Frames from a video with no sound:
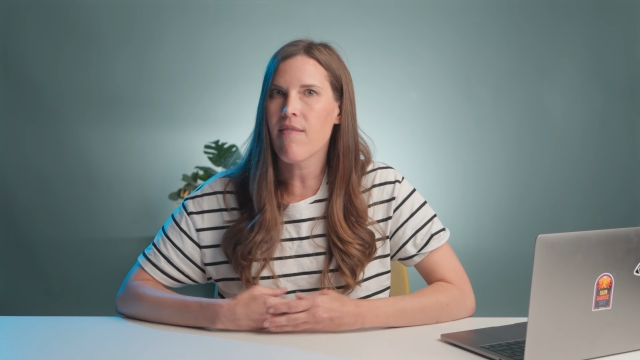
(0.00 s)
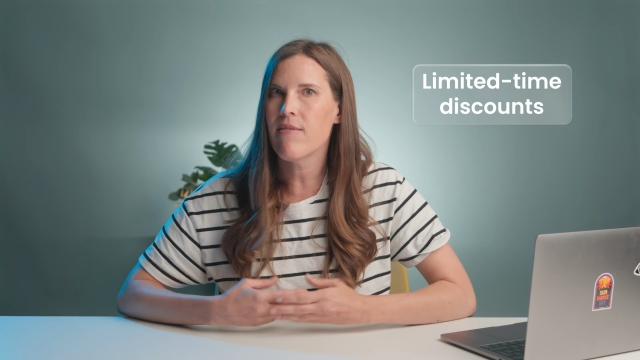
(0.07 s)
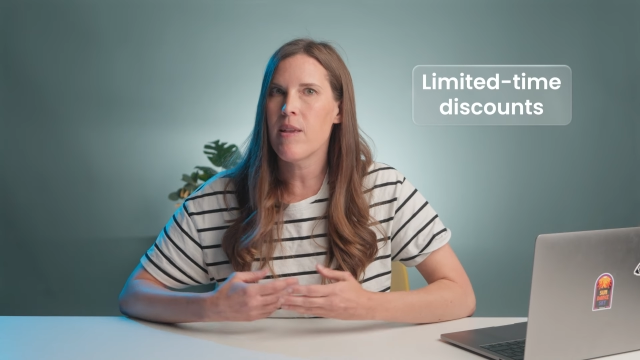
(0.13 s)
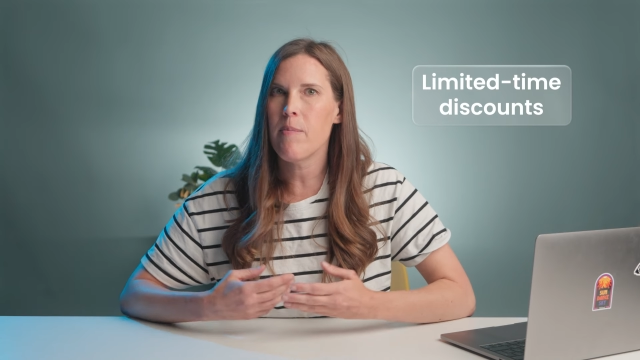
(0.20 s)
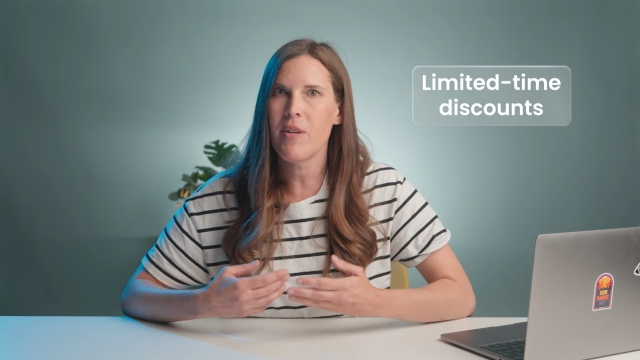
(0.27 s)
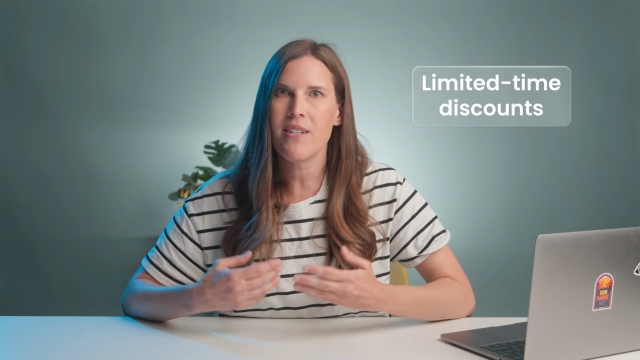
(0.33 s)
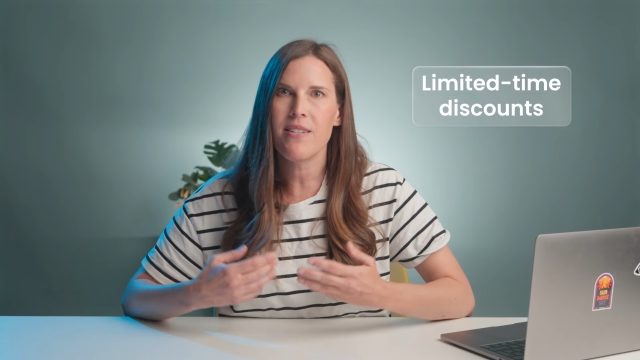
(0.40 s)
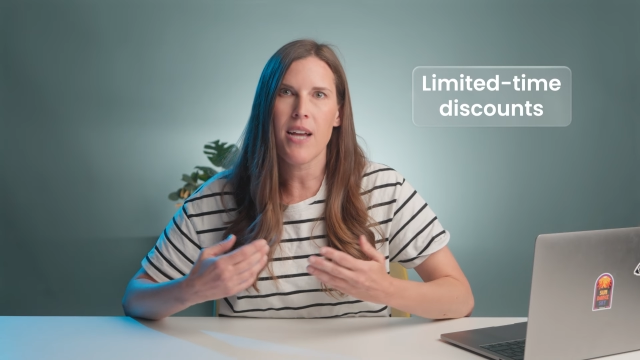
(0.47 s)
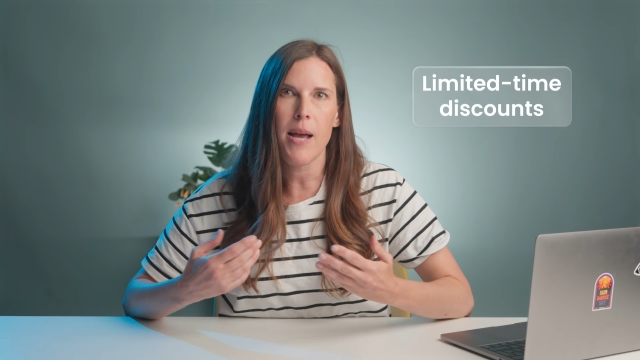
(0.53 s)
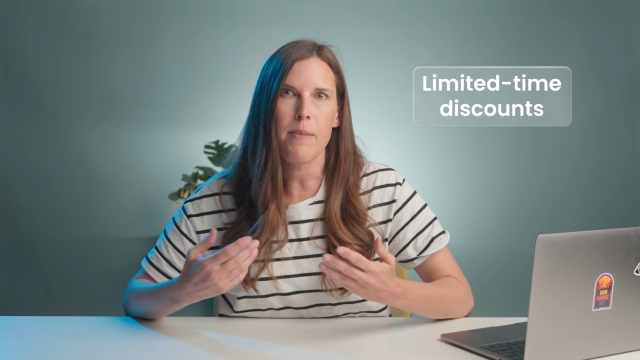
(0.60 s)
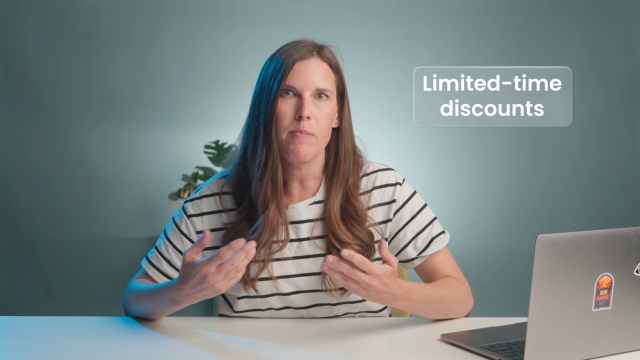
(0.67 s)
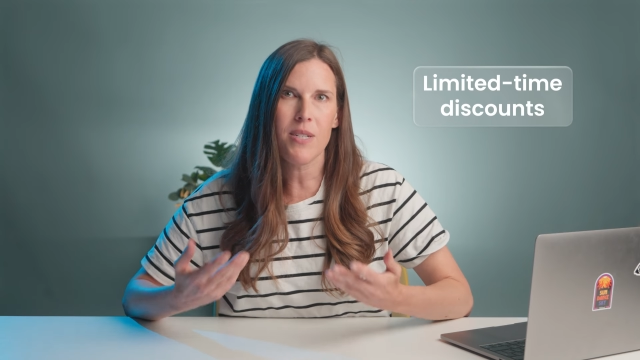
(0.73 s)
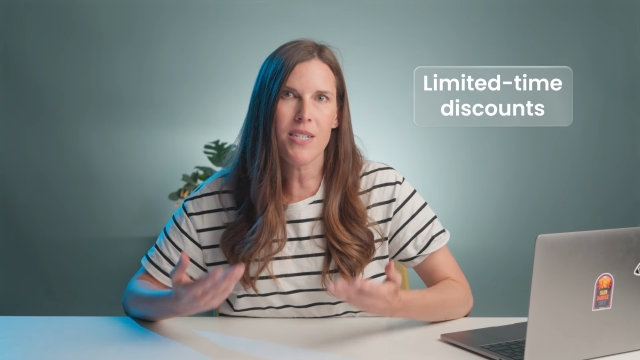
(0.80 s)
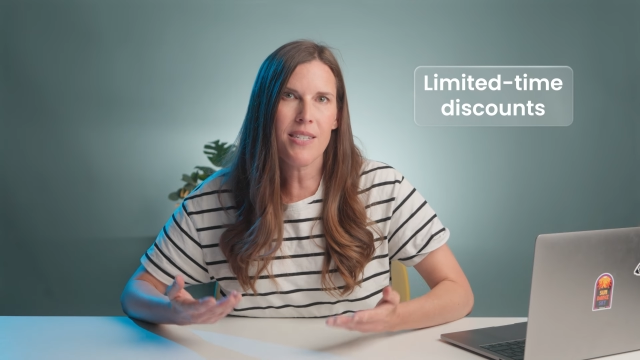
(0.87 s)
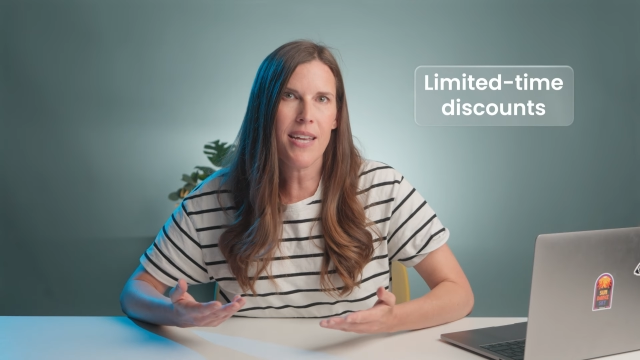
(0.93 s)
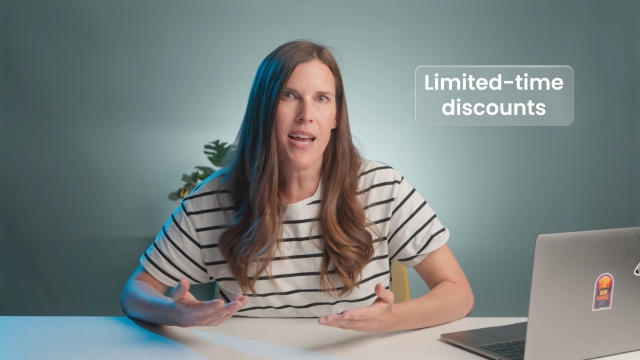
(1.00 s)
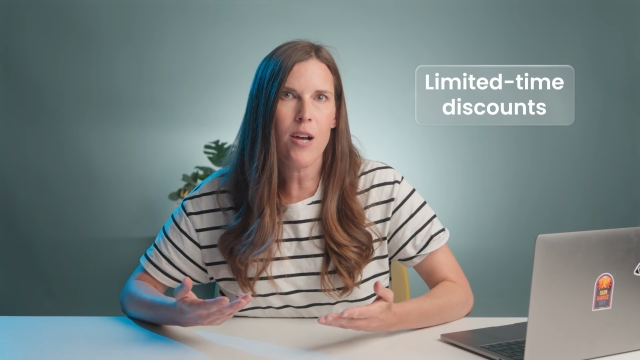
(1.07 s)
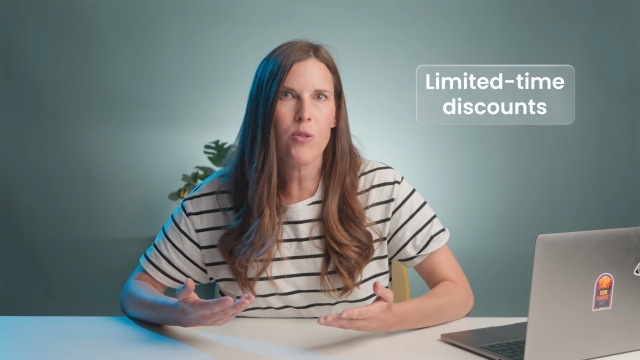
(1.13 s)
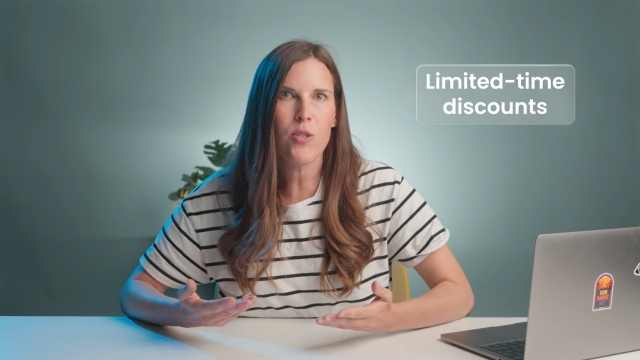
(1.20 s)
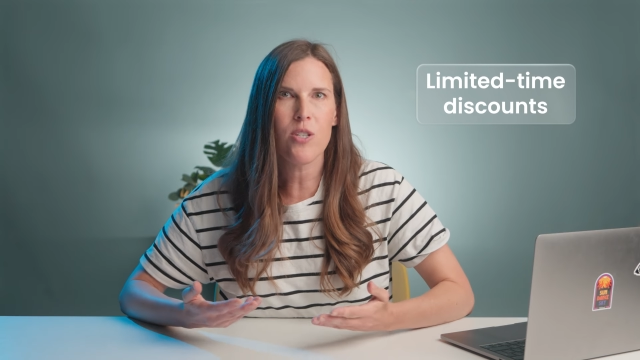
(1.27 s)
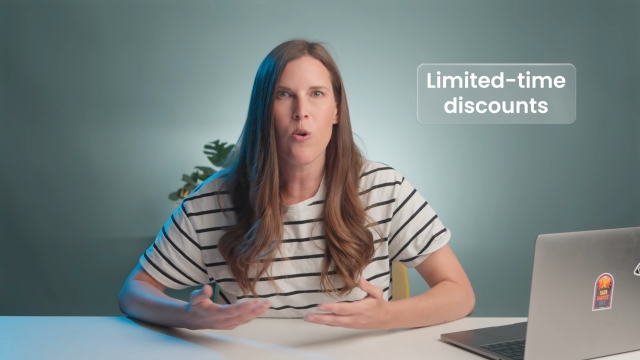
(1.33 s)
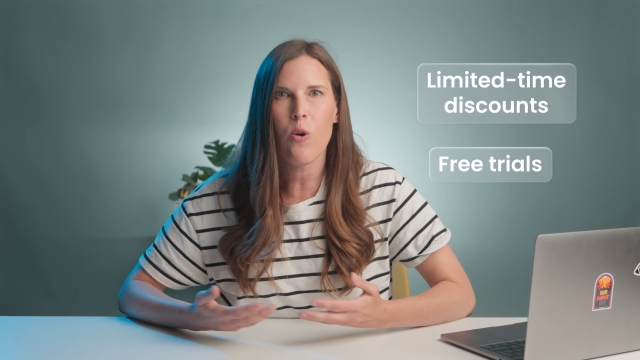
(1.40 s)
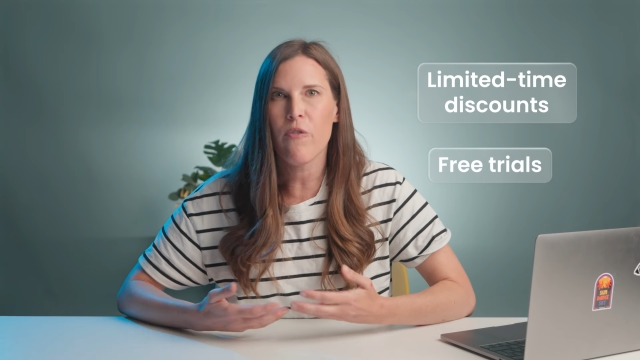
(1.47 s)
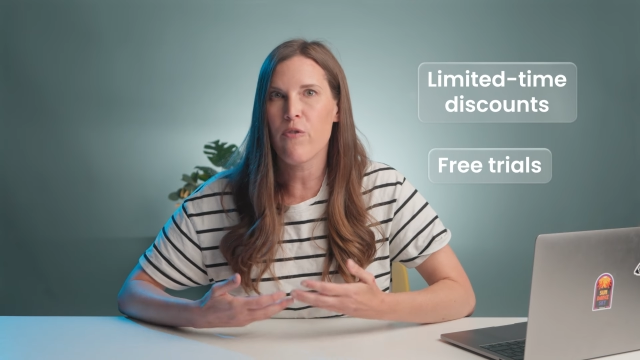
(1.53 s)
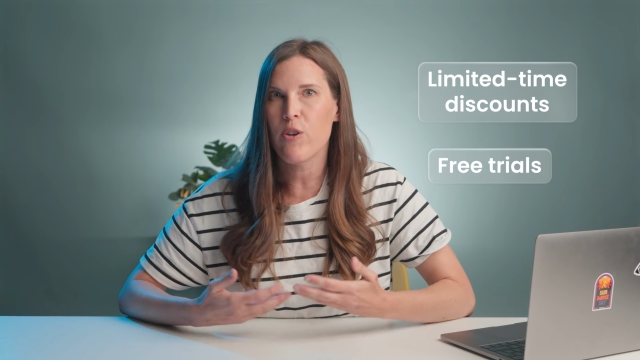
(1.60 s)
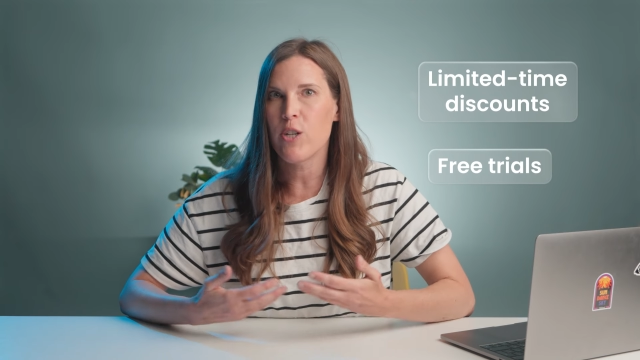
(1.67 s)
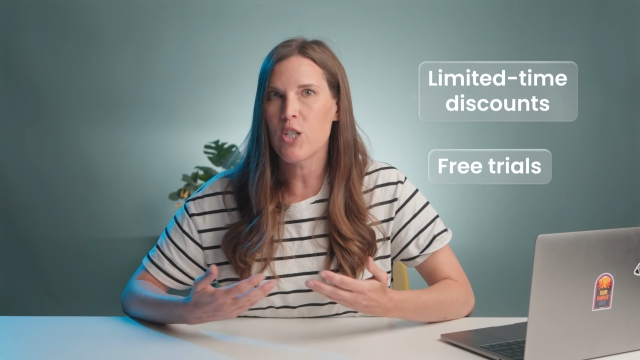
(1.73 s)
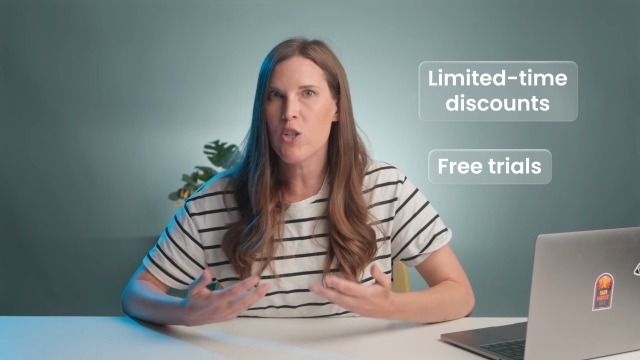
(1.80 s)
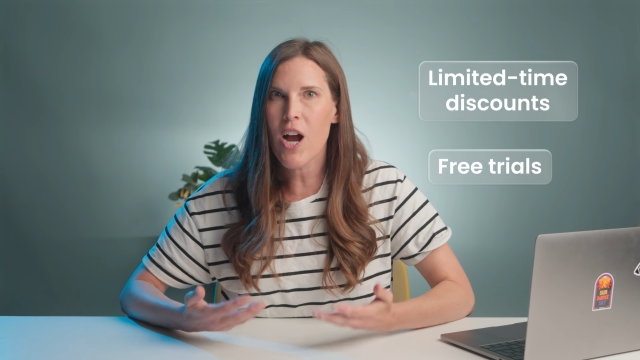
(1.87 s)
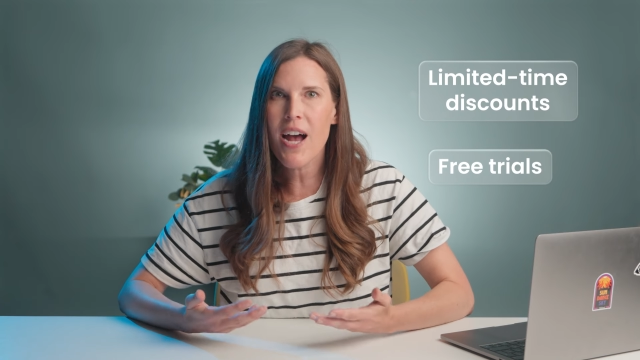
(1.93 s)
limited time discounts or
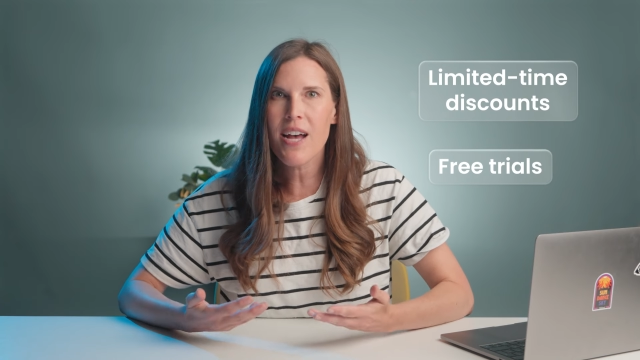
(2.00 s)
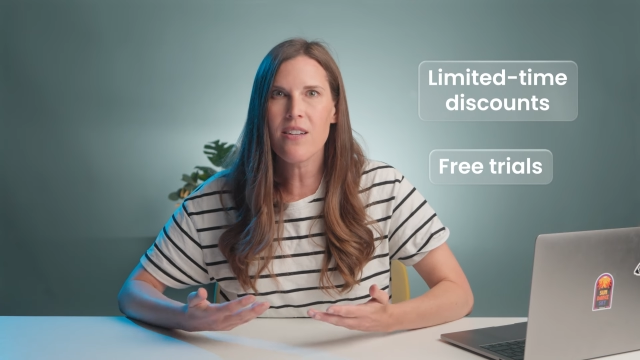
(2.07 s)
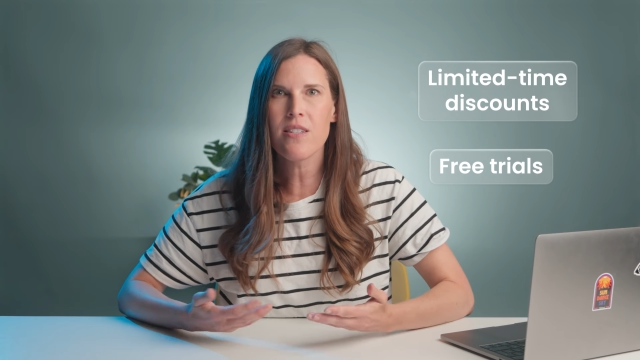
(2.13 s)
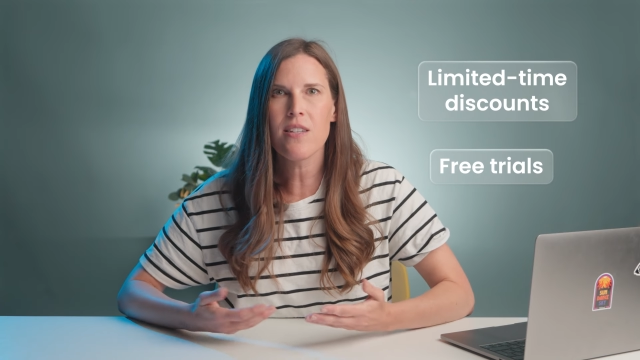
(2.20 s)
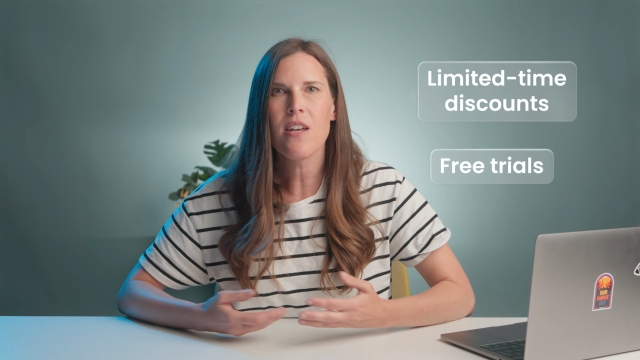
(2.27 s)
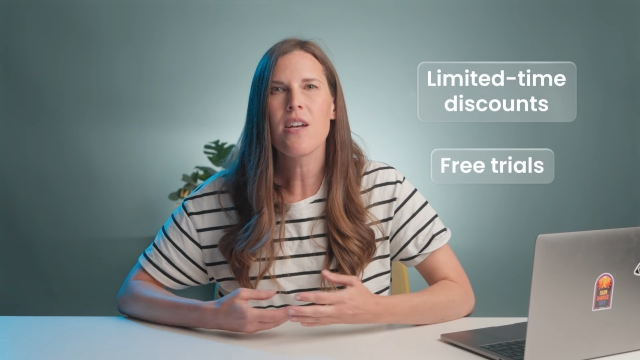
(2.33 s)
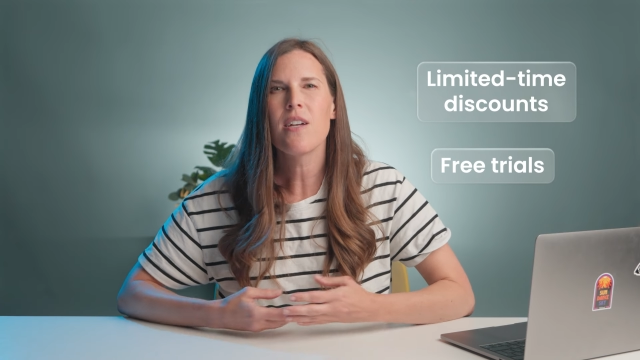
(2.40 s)
free trials